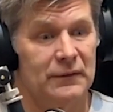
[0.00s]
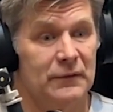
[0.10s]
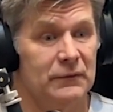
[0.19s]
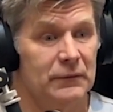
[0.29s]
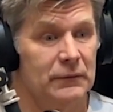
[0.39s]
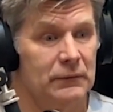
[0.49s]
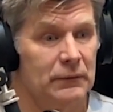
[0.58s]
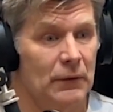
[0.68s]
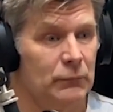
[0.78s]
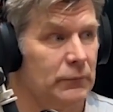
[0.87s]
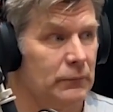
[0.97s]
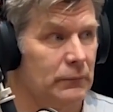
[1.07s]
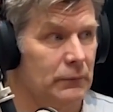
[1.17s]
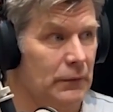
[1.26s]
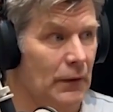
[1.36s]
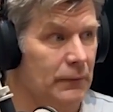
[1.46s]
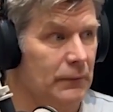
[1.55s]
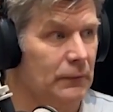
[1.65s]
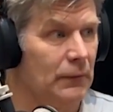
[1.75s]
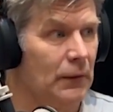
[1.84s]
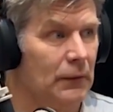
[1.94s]
essentially come to
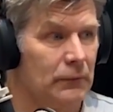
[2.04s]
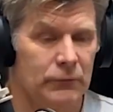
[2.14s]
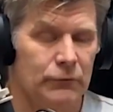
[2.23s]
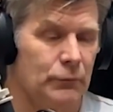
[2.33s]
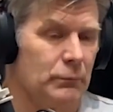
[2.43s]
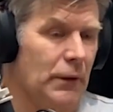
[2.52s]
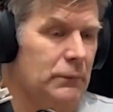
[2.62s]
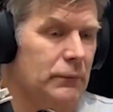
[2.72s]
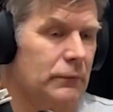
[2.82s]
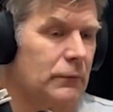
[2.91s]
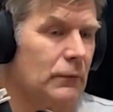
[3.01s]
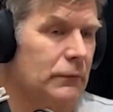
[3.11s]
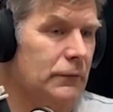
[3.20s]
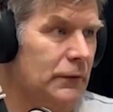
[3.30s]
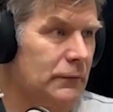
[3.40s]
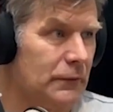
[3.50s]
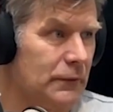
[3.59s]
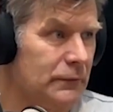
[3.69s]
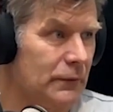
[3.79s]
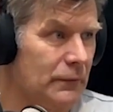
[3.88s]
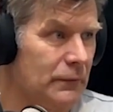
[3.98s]
nothing. The different papers contradicted
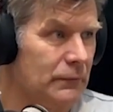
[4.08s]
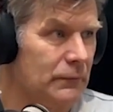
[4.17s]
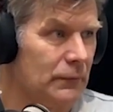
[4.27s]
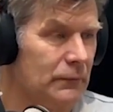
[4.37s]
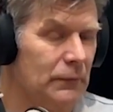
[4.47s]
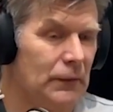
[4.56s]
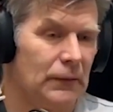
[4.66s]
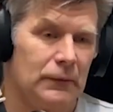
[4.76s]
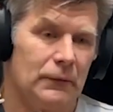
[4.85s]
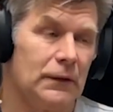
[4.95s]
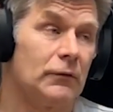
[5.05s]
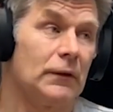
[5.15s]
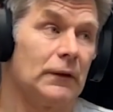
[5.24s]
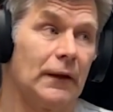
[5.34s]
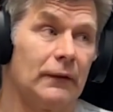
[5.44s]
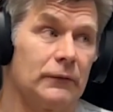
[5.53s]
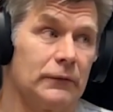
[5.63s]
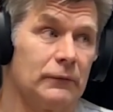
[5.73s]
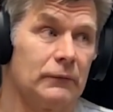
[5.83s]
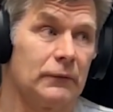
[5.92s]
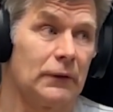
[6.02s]
each other. So even
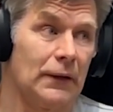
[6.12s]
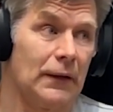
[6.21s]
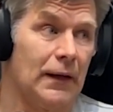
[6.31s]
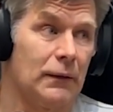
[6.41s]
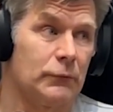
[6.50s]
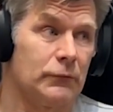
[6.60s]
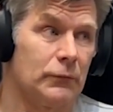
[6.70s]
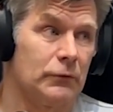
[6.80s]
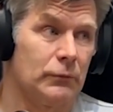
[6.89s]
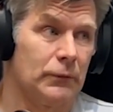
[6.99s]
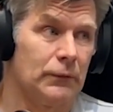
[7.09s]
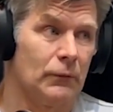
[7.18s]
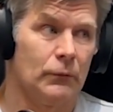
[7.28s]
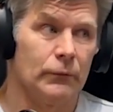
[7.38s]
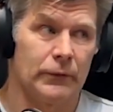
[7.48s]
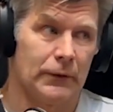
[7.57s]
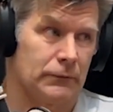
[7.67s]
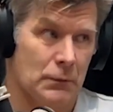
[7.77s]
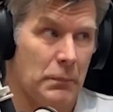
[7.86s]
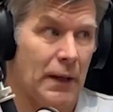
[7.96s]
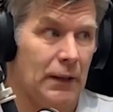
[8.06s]
laryngeal collapse, which we all say is
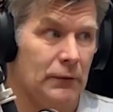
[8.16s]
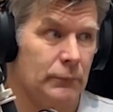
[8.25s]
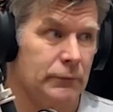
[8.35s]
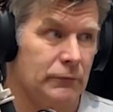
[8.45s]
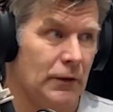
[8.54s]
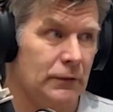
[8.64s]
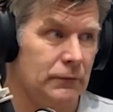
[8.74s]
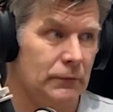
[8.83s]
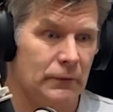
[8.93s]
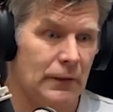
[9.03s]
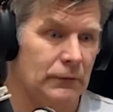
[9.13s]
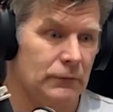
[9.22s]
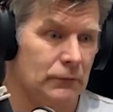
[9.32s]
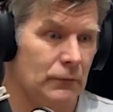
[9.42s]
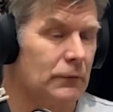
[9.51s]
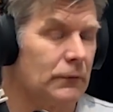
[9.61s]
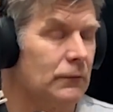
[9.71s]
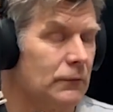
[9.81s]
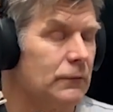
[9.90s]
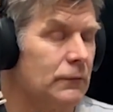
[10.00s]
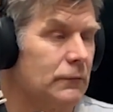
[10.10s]
a bad observation, that's not a
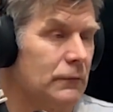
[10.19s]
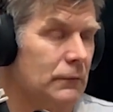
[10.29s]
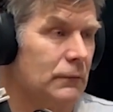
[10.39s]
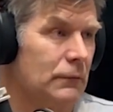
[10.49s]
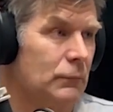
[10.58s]
consistent